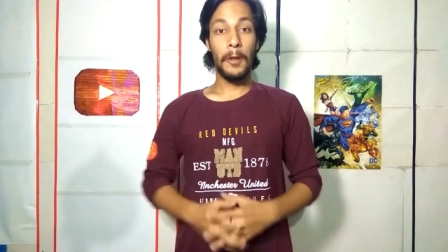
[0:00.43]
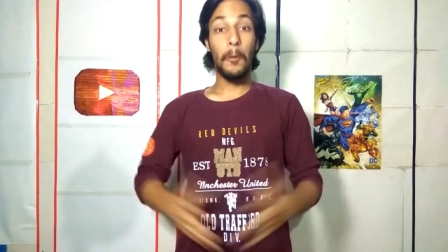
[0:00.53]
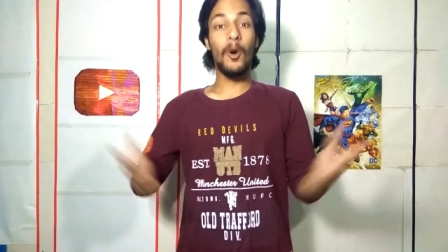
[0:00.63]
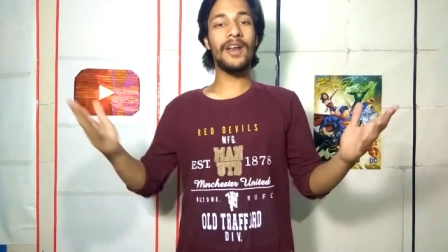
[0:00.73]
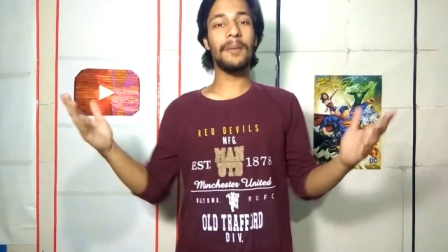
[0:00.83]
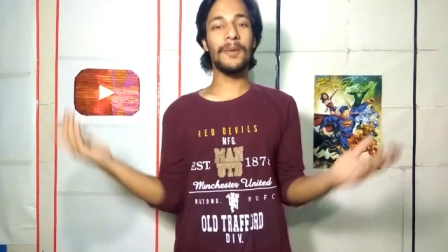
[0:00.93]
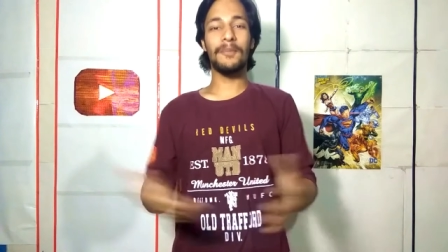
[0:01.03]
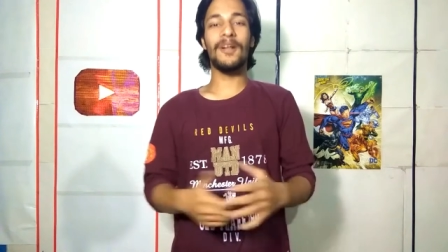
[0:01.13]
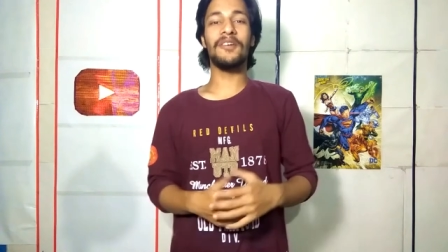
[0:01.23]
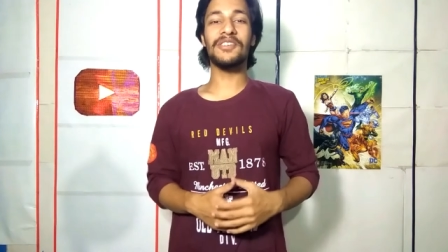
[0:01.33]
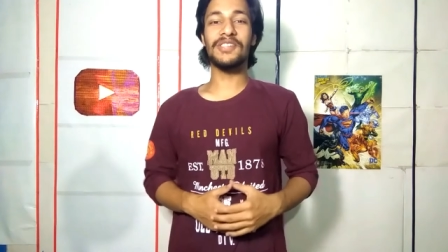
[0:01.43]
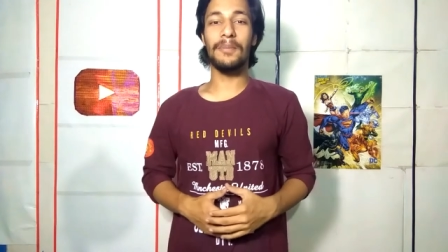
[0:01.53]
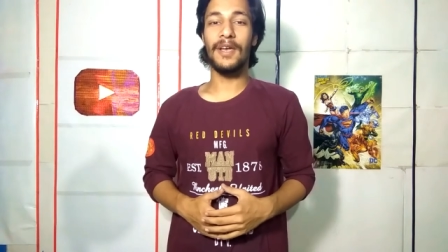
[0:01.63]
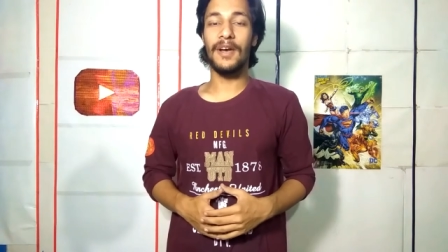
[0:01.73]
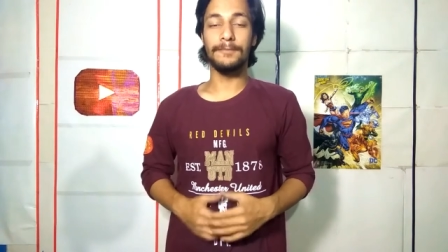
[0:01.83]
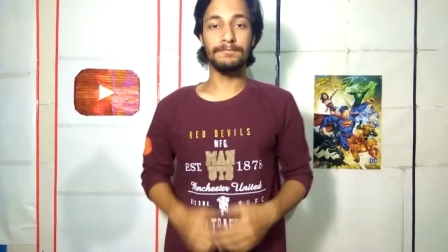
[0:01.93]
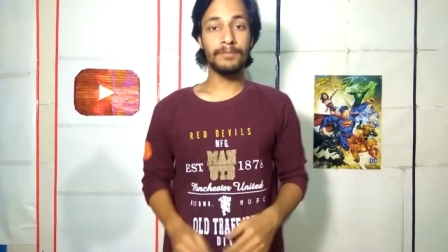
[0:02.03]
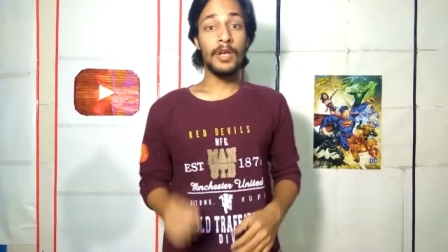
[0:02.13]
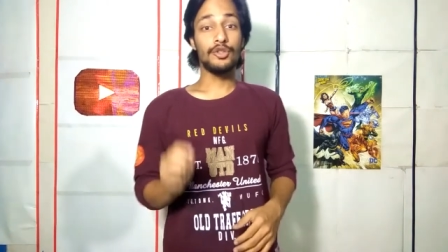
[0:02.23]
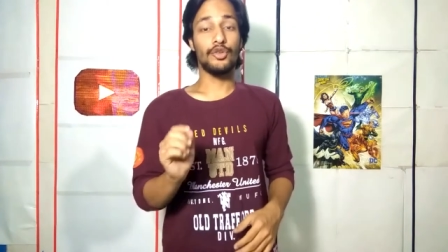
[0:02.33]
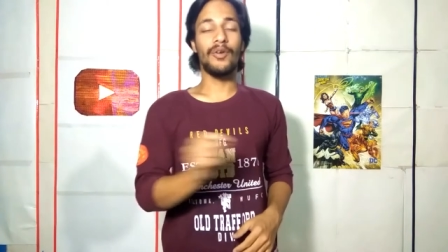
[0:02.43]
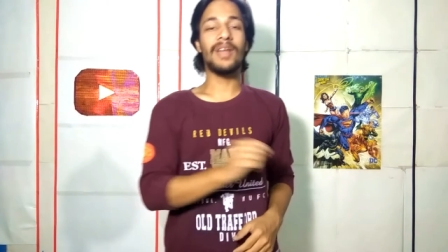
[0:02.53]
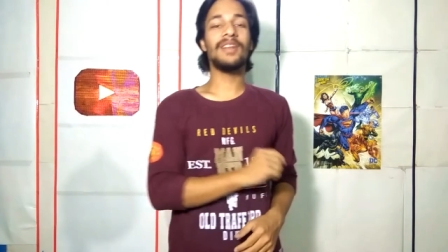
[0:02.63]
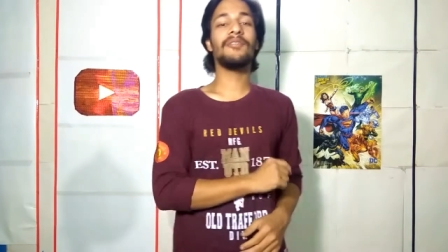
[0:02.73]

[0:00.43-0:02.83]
What up people, Rishabh here. So finally